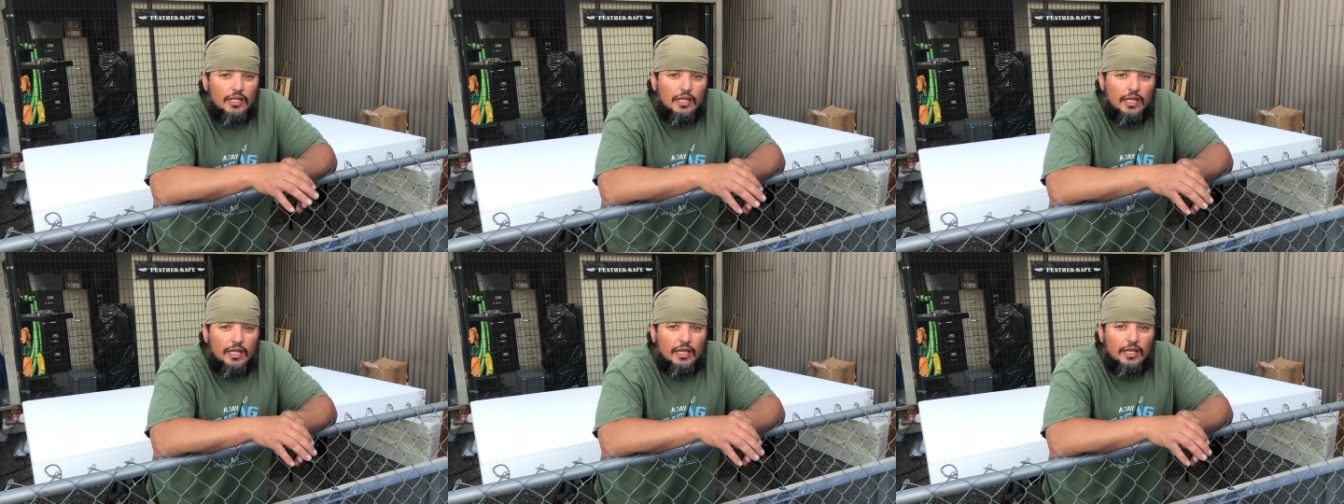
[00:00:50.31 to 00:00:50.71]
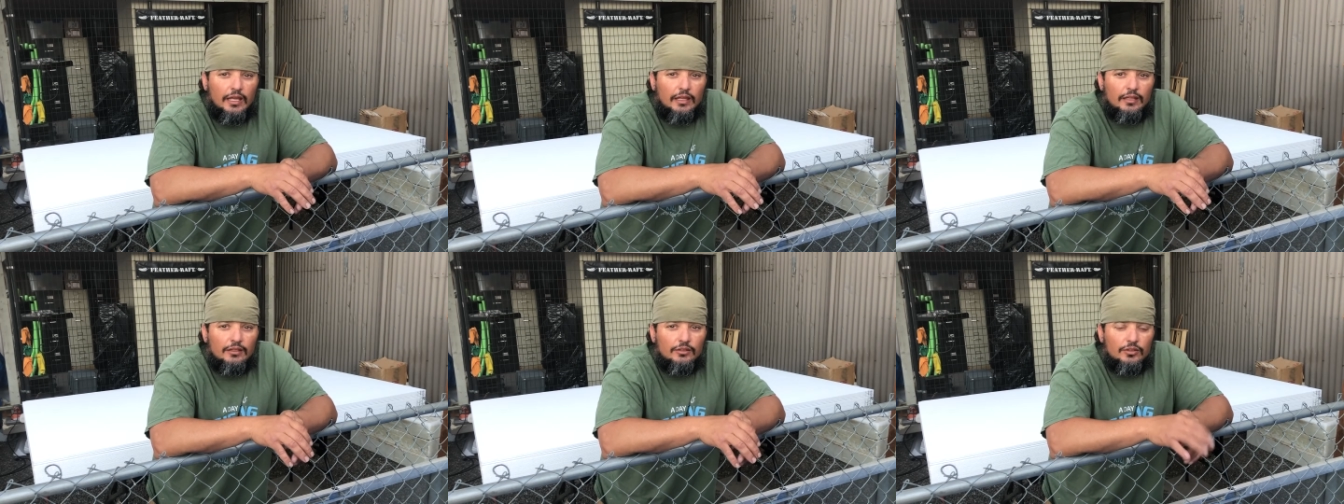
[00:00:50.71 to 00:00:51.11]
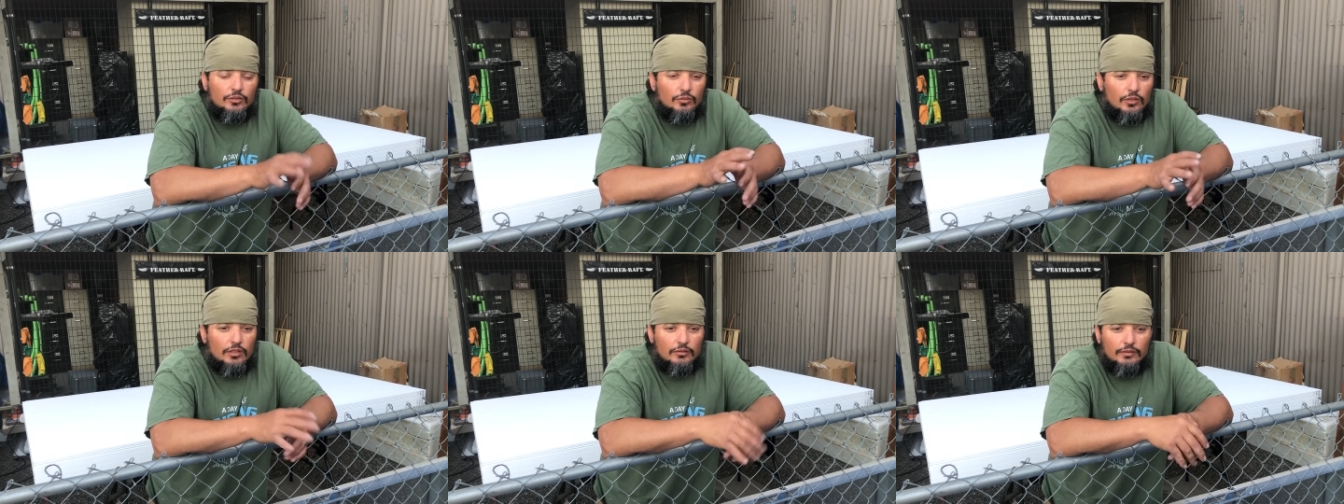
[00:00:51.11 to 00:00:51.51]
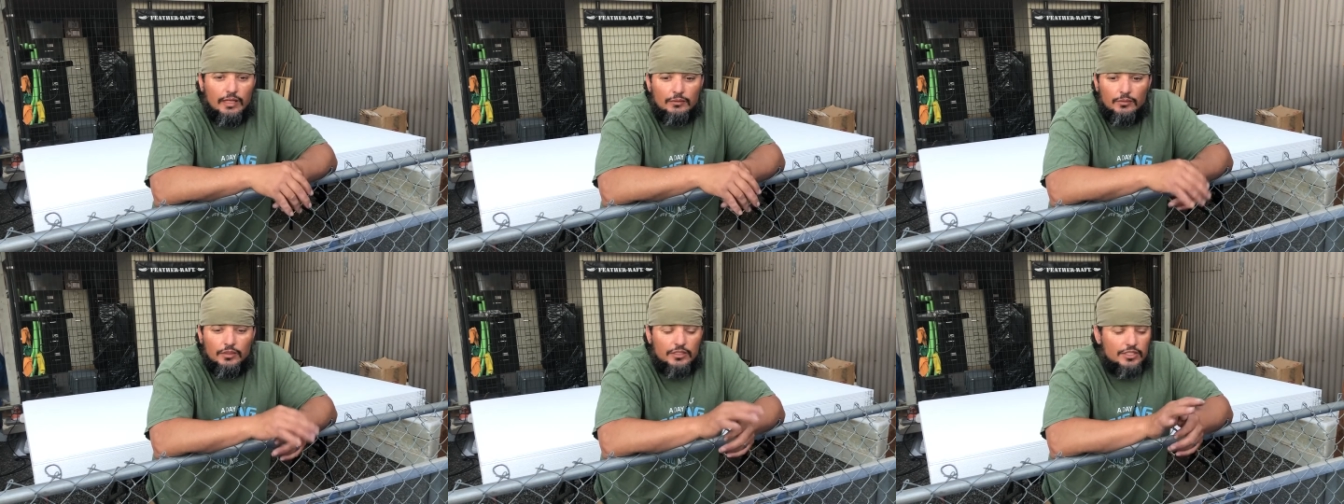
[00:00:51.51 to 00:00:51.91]
and you want a red
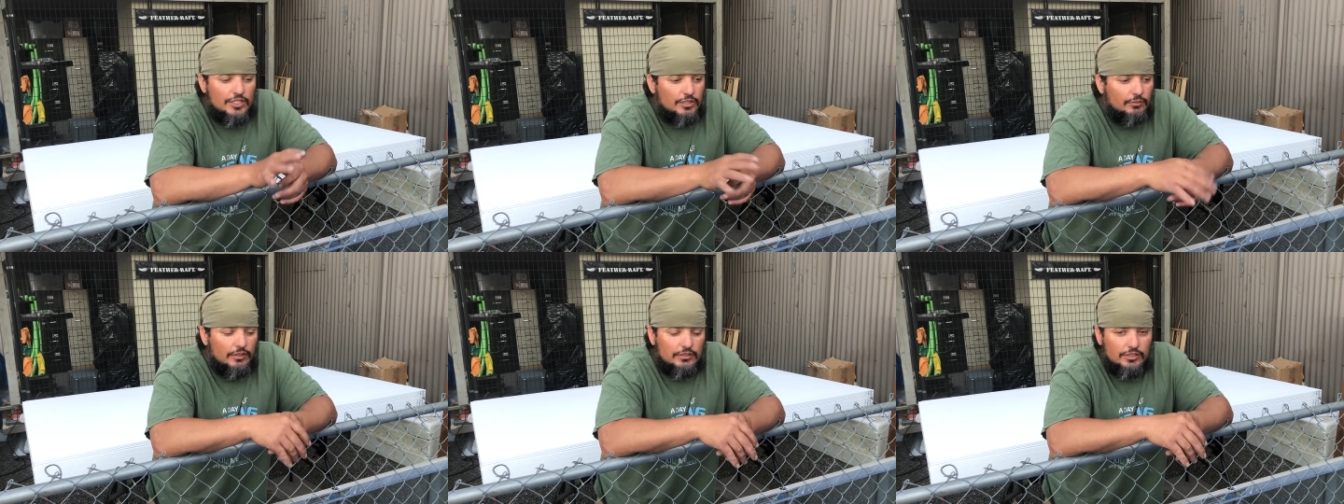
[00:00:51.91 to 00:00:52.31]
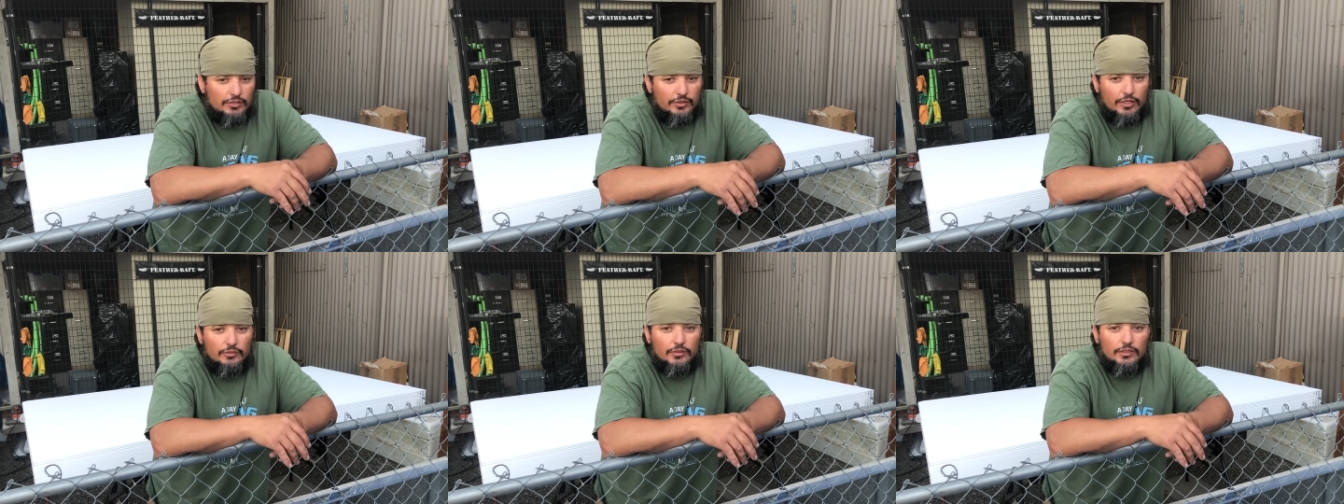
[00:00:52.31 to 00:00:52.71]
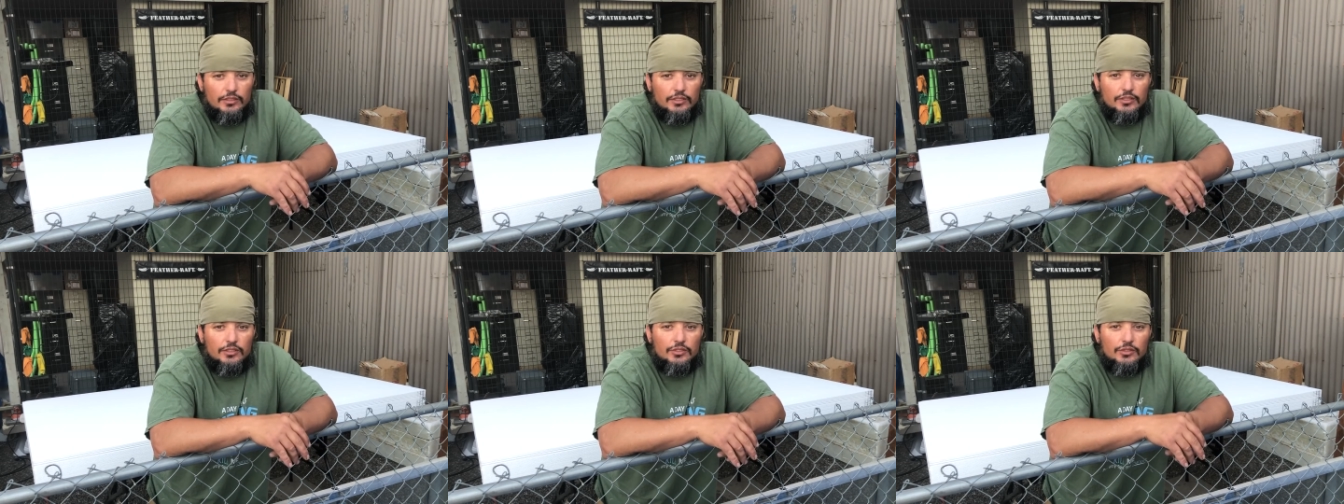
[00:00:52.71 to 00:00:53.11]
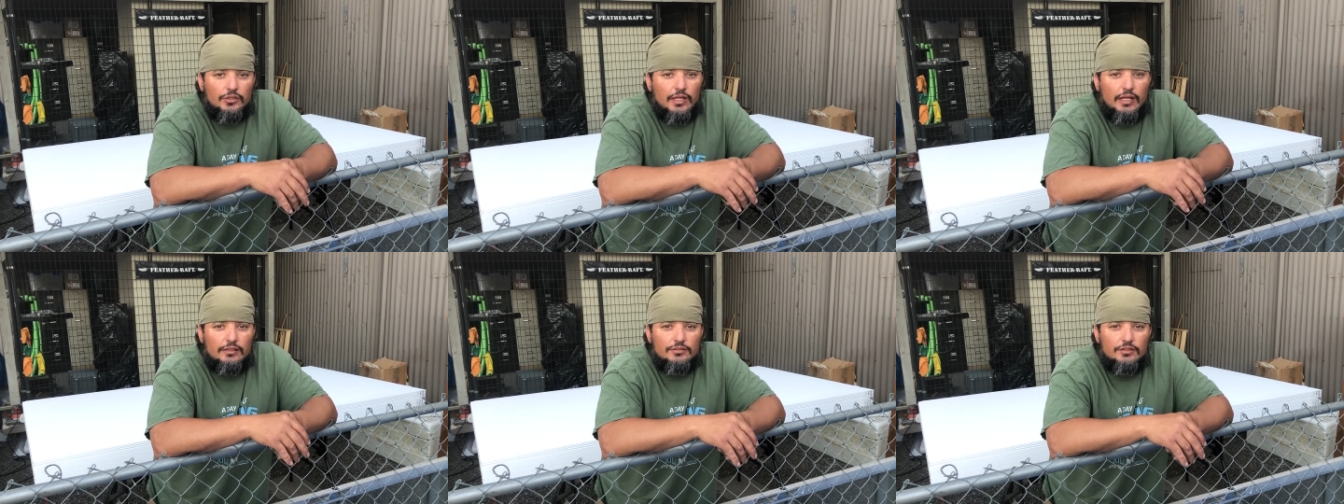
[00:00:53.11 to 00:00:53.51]
one and she wants a green one, you can do
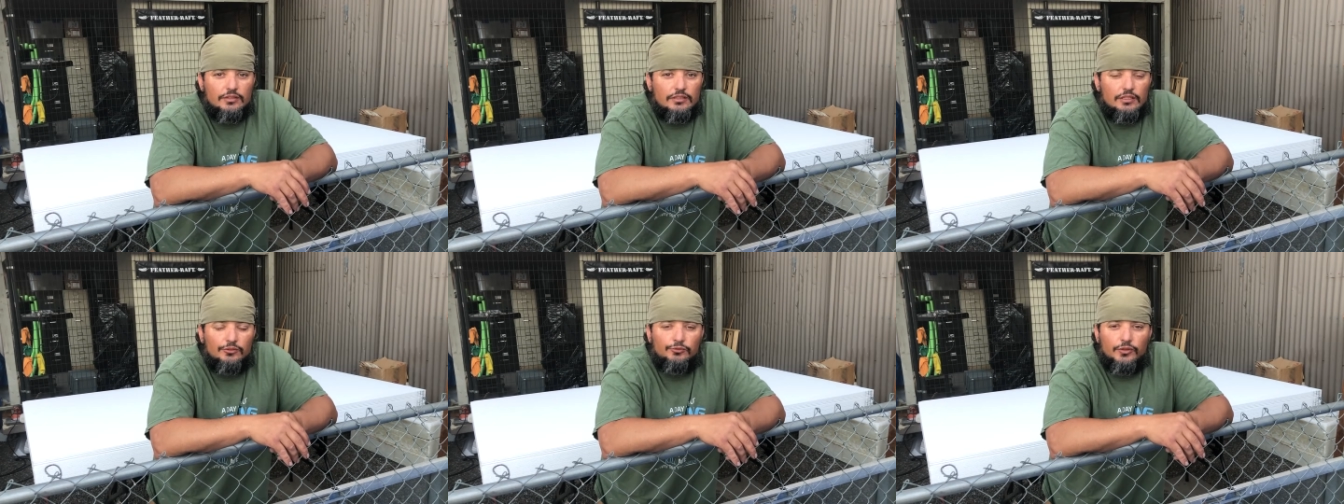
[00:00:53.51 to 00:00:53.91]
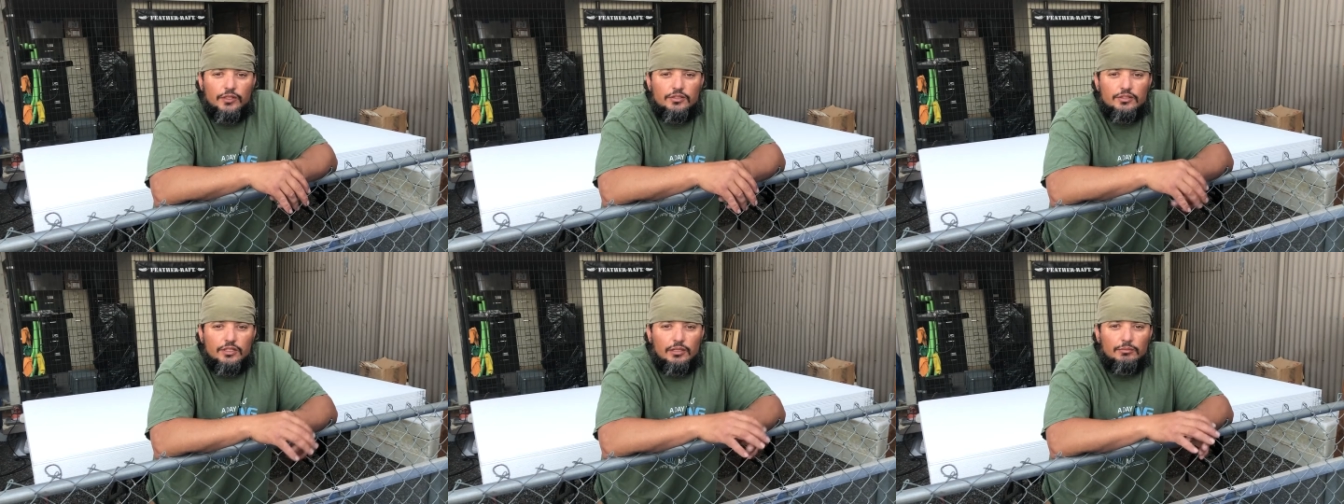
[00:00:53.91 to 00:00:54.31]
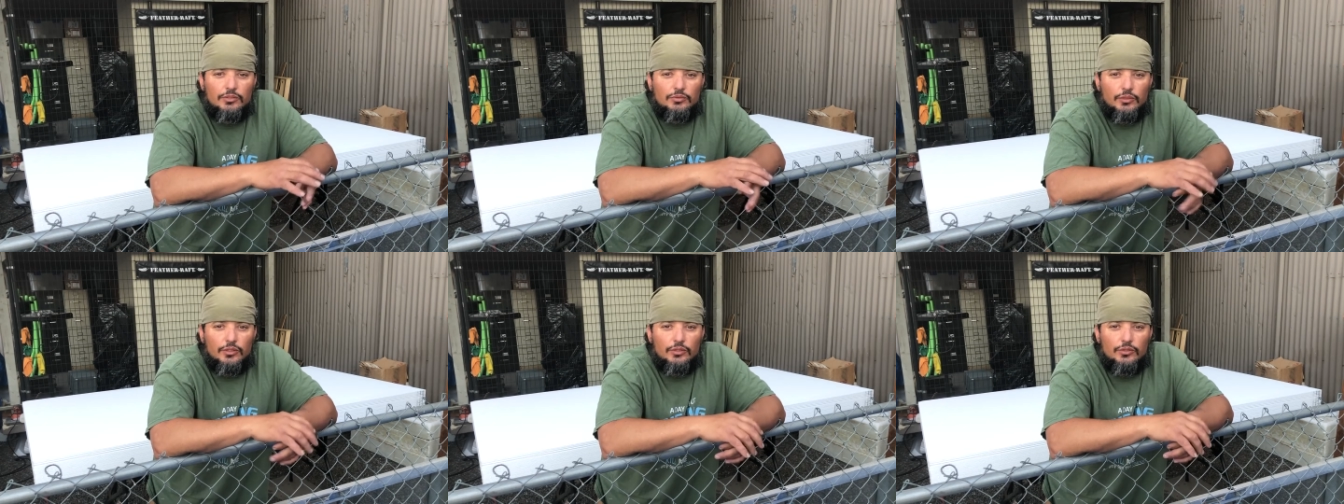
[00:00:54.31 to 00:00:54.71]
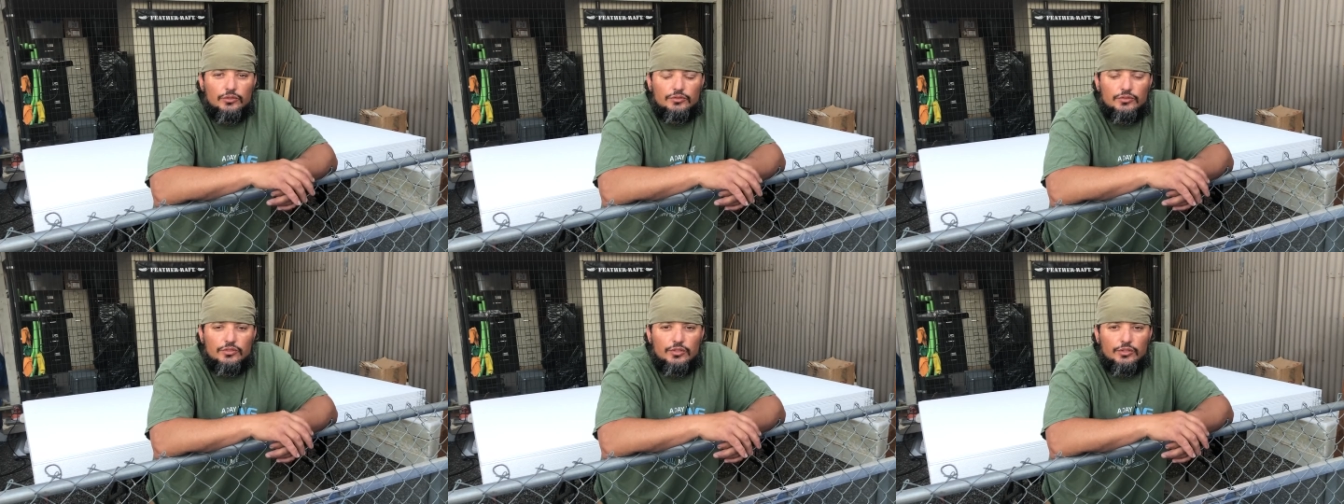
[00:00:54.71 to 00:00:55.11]
that, so you can differentiate between whose
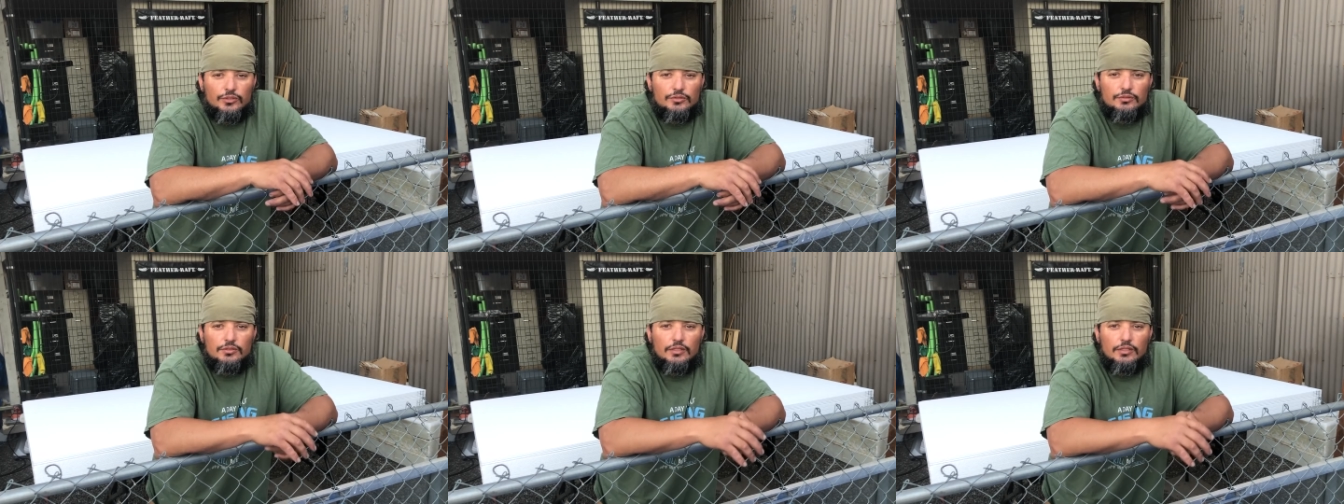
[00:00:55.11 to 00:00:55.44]
is whose.